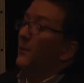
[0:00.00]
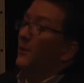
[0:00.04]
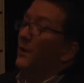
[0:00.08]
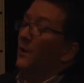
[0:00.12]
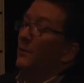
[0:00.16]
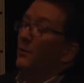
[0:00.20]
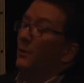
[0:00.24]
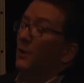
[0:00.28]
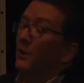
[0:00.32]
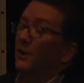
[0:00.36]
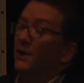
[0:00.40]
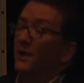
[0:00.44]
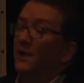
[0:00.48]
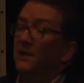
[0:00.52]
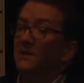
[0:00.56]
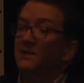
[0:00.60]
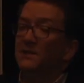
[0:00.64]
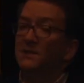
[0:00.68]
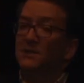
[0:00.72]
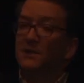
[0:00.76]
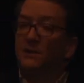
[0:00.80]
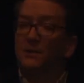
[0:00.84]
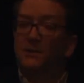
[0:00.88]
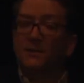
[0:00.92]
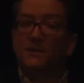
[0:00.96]
what I'm looking to
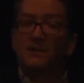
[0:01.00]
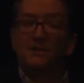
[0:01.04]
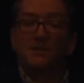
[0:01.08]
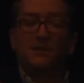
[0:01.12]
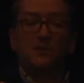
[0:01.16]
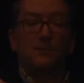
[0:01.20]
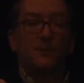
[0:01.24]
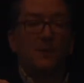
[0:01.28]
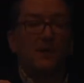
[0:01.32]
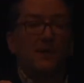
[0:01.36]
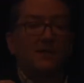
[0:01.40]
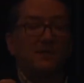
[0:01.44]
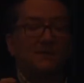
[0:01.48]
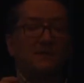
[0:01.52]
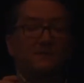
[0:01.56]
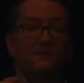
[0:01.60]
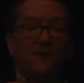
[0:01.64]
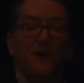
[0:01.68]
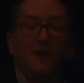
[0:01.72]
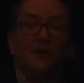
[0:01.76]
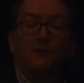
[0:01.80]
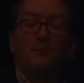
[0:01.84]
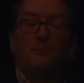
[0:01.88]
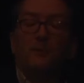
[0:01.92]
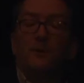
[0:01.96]
do is to be
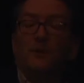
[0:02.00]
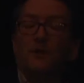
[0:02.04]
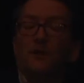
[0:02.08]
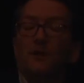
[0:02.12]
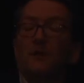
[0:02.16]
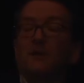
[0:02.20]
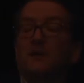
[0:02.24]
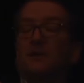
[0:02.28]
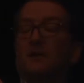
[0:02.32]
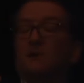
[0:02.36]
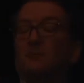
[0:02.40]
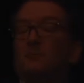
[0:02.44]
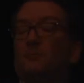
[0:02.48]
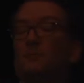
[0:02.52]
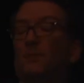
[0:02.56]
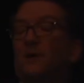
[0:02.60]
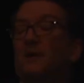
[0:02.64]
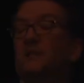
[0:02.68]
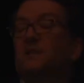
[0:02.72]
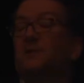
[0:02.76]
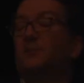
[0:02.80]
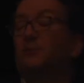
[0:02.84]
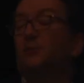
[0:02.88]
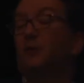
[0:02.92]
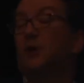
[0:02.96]
developing
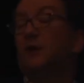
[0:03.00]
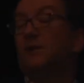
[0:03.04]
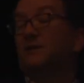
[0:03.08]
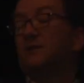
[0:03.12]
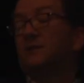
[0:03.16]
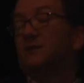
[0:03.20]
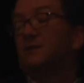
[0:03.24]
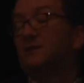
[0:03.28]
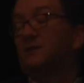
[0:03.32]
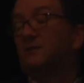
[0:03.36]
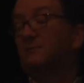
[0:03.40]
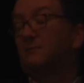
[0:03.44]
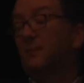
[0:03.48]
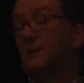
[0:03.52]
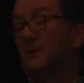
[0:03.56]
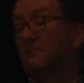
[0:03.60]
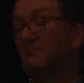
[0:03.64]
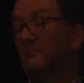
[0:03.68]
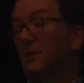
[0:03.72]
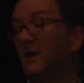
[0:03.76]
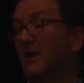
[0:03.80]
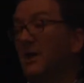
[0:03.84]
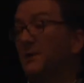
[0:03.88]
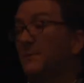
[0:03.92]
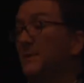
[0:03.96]
best practice, to make
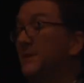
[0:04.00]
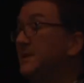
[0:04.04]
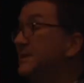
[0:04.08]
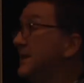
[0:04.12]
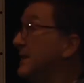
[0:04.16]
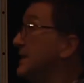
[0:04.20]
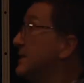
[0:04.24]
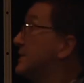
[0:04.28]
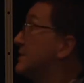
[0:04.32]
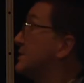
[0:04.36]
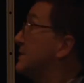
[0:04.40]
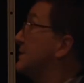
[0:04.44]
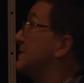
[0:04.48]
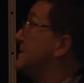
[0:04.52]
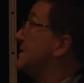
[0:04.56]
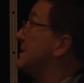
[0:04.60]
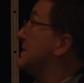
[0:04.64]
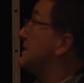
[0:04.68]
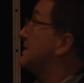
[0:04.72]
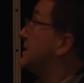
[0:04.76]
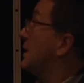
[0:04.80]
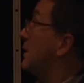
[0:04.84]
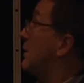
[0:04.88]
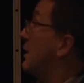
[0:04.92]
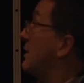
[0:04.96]
recommendations, and
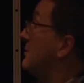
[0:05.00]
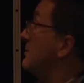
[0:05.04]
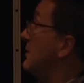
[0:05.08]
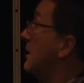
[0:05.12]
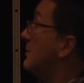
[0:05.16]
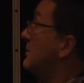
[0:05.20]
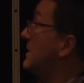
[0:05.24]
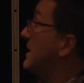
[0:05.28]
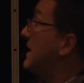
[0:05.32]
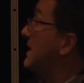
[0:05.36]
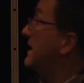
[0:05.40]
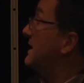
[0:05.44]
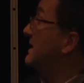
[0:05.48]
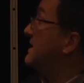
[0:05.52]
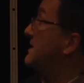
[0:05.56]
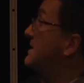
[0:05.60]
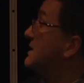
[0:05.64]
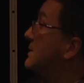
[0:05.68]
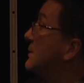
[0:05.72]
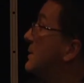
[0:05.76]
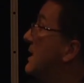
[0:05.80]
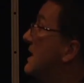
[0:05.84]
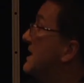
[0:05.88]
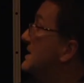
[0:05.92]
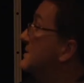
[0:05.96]
so I'm keen
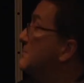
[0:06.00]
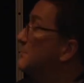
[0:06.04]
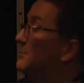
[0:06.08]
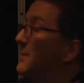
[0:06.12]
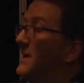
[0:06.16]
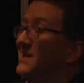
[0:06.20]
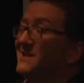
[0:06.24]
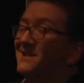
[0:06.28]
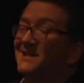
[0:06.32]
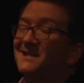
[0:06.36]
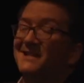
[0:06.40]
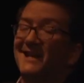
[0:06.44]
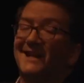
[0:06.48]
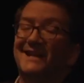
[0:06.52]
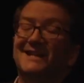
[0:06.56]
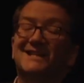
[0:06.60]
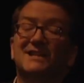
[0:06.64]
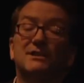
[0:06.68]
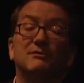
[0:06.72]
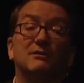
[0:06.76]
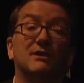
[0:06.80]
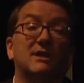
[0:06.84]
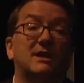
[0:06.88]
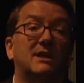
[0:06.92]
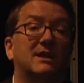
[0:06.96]
to add
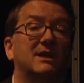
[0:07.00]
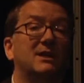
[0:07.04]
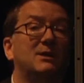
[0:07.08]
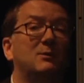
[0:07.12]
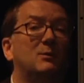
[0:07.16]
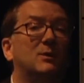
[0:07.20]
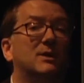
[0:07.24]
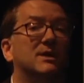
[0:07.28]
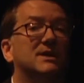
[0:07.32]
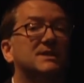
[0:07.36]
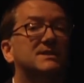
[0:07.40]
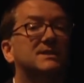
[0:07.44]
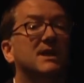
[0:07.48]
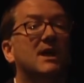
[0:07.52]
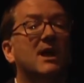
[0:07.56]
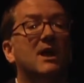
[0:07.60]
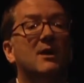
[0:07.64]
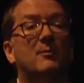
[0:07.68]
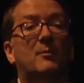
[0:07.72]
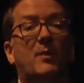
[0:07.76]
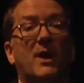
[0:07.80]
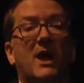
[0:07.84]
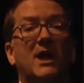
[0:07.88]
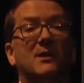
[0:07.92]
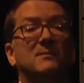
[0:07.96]
metadata and keywords,
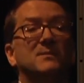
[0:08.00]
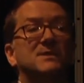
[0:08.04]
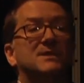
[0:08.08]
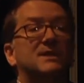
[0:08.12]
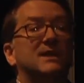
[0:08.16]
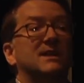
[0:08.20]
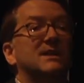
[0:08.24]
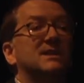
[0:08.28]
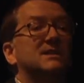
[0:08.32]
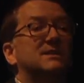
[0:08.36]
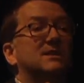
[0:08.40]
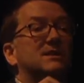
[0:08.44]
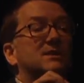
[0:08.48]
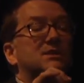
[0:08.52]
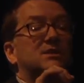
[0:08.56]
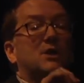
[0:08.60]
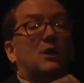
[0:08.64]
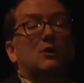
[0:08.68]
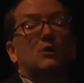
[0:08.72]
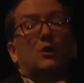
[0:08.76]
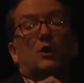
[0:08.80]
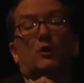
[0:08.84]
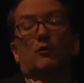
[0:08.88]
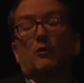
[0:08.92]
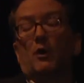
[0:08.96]
perhaps things that
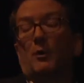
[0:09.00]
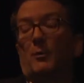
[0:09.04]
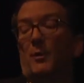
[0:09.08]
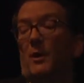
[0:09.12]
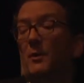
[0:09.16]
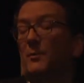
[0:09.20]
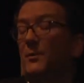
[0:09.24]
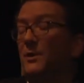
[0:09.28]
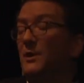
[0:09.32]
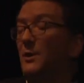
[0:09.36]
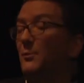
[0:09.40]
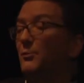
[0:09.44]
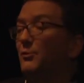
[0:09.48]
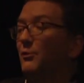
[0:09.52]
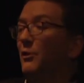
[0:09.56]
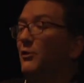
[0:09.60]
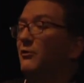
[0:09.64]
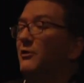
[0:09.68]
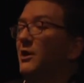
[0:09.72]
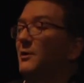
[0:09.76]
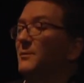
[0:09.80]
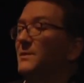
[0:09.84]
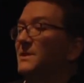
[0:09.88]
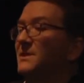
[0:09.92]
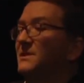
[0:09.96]
don't crop up in the
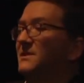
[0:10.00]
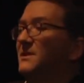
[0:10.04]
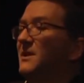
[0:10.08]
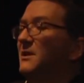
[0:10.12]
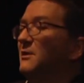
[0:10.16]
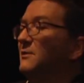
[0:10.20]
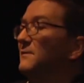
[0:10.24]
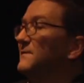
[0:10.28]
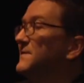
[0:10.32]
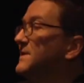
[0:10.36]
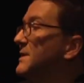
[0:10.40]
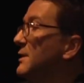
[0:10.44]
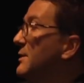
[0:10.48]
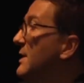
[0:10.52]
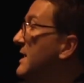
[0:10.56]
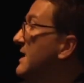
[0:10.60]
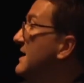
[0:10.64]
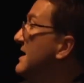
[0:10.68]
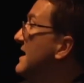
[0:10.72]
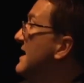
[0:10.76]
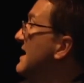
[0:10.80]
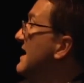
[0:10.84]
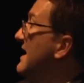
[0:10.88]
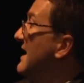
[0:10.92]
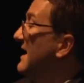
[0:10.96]
program itself. So
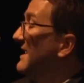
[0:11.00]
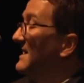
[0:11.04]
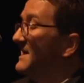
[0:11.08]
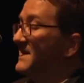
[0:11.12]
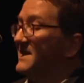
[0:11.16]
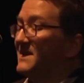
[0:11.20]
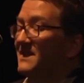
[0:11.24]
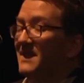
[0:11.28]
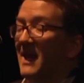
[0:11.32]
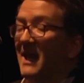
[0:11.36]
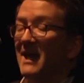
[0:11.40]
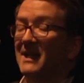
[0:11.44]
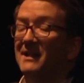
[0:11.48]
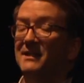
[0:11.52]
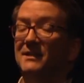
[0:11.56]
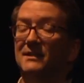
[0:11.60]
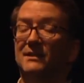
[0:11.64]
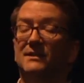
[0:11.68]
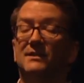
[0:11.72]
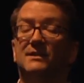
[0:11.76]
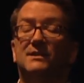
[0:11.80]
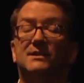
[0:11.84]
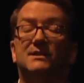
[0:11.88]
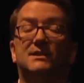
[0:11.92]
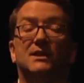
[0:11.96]
a
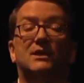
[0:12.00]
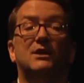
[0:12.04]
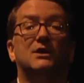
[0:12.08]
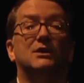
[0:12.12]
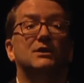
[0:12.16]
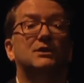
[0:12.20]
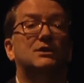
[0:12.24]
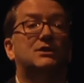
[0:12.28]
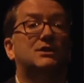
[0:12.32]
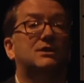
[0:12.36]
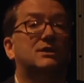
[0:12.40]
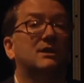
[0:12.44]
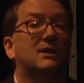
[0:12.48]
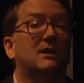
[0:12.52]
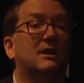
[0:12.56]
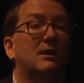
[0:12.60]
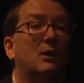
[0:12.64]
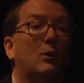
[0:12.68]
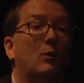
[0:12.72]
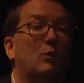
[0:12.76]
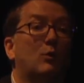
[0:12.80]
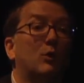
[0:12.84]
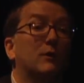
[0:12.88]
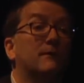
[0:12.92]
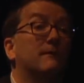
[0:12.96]
standard search
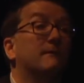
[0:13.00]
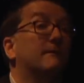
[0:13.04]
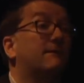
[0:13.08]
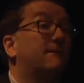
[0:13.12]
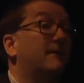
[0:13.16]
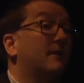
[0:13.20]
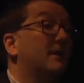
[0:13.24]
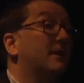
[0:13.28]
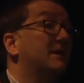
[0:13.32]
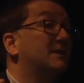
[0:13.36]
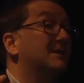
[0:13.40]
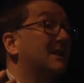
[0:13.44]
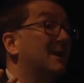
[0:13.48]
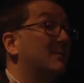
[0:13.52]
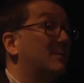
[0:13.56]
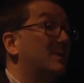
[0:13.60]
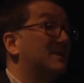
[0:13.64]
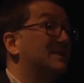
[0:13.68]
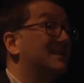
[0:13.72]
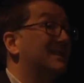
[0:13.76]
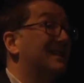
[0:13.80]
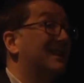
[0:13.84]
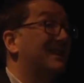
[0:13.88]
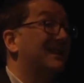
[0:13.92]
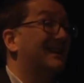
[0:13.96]
wouldn't find that
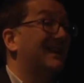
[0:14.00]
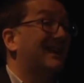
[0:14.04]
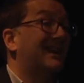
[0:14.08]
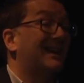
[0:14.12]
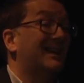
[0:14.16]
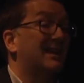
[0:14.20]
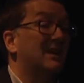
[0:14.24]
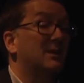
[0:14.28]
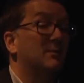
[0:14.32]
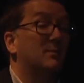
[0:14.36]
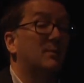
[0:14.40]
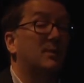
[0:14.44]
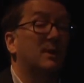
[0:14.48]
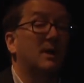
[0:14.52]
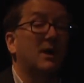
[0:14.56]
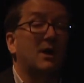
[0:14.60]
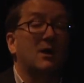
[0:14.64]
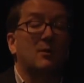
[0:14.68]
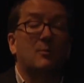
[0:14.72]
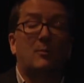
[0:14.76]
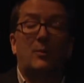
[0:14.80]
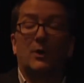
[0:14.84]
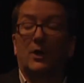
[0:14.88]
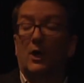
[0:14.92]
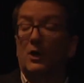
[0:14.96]
particular clip,
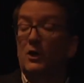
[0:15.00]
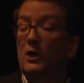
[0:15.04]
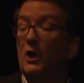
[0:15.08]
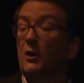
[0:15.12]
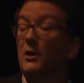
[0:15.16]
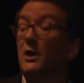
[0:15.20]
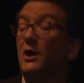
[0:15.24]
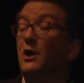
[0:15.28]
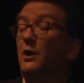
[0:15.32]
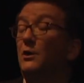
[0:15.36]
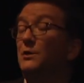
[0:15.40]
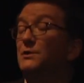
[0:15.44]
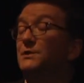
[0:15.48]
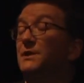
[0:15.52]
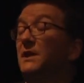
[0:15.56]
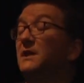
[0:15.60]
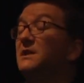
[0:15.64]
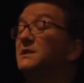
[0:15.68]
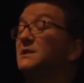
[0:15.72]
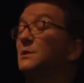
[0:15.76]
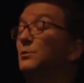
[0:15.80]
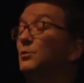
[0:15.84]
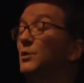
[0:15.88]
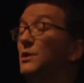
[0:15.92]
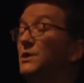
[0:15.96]
but I know a
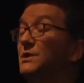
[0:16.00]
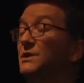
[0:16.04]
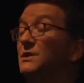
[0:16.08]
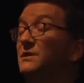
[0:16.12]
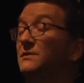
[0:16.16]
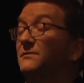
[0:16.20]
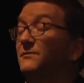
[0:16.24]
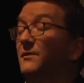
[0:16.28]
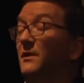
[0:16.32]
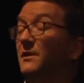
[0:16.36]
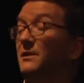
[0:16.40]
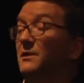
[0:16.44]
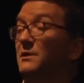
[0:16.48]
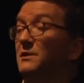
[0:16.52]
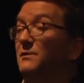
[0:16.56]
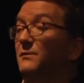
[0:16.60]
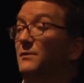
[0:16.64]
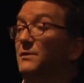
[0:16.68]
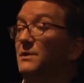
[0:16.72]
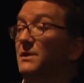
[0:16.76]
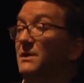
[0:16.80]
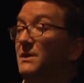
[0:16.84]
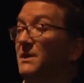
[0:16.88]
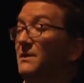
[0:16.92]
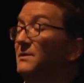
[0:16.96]
context in which it's very useful
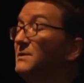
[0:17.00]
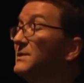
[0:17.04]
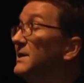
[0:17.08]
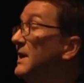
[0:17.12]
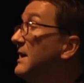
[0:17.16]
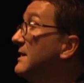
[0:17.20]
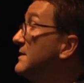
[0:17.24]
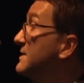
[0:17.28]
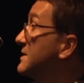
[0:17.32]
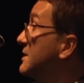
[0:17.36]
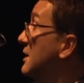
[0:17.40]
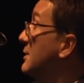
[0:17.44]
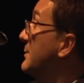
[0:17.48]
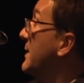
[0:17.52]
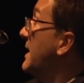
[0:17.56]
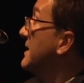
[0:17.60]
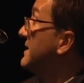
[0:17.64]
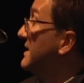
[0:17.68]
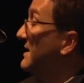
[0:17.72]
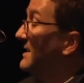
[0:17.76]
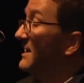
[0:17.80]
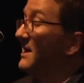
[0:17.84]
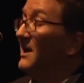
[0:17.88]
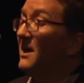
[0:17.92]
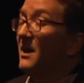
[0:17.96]
to use that, and so I'm
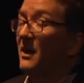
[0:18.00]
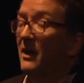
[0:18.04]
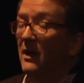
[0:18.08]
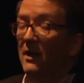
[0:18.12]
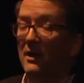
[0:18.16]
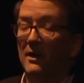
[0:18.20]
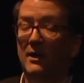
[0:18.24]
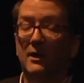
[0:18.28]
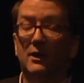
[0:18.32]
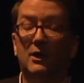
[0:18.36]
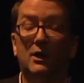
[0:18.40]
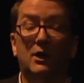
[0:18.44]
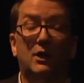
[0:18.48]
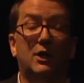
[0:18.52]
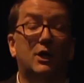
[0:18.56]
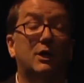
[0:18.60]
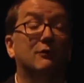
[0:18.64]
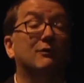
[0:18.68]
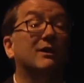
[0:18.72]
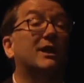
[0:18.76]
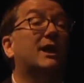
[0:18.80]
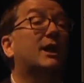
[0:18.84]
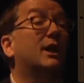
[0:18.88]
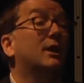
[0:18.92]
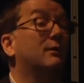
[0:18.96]
adding
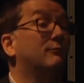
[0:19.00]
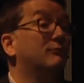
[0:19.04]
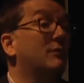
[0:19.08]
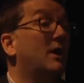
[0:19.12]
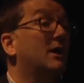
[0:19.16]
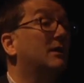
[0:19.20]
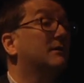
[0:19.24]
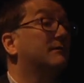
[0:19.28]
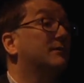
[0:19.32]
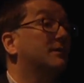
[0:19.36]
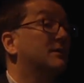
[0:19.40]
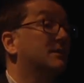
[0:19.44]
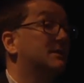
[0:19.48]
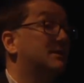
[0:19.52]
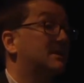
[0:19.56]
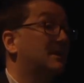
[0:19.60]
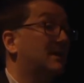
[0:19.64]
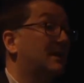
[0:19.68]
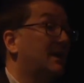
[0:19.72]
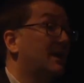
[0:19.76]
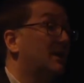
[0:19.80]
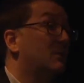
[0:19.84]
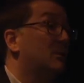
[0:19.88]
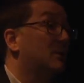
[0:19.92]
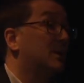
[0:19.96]
curriculum relevant
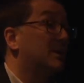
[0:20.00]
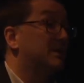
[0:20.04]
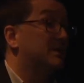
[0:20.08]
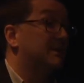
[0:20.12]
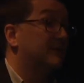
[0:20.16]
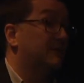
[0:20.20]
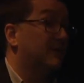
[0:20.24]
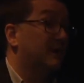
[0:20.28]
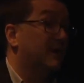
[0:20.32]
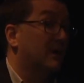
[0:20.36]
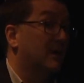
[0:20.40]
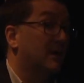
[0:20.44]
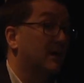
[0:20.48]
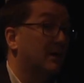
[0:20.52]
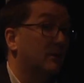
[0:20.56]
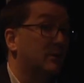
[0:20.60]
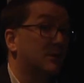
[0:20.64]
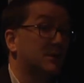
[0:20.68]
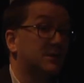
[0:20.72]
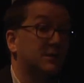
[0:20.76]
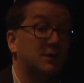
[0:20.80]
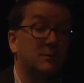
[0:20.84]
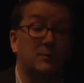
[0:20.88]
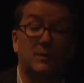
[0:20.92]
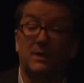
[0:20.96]
keywords, if you like,
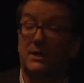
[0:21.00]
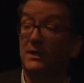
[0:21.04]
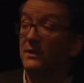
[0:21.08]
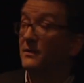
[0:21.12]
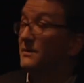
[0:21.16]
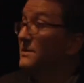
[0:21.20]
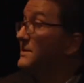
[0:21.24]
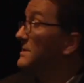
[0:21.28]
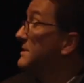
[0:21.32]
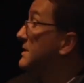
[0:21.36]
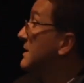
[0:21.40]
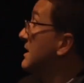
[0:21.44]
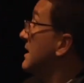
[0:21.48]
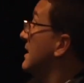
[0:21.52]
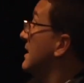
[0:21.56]
which could be used